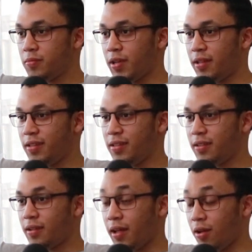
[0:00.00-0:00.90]
I
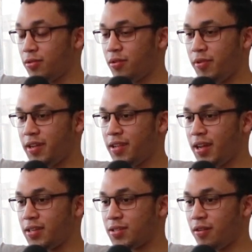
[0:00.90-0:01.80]
only
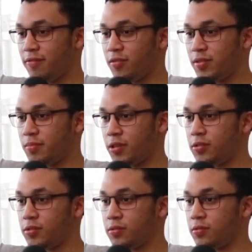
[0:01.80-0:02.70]
realized afterwards, I'm like,
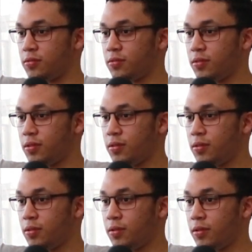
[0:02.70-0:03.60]
sure.
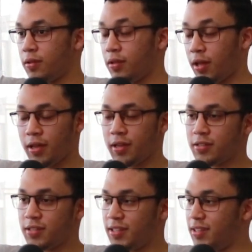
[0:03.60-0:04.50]
I
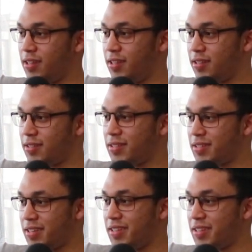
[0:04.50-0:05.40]
actually did
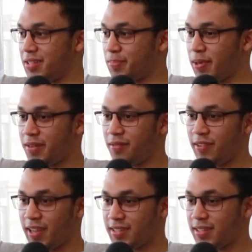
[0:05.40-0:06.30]
this in the span
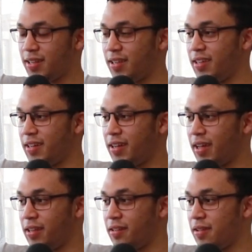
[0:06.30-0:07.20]
of less than a year,
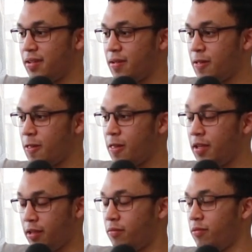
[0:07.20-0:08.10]
and
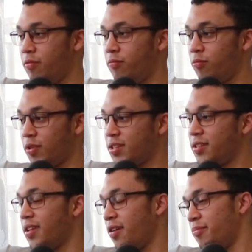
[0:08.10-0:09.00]
it was a
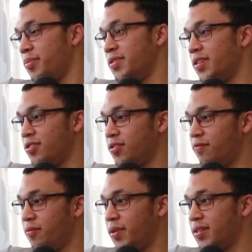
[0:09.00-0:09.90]
therapy session
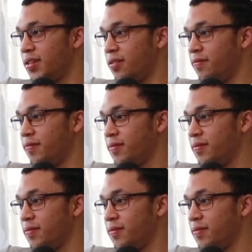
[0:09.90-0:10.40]
for myself.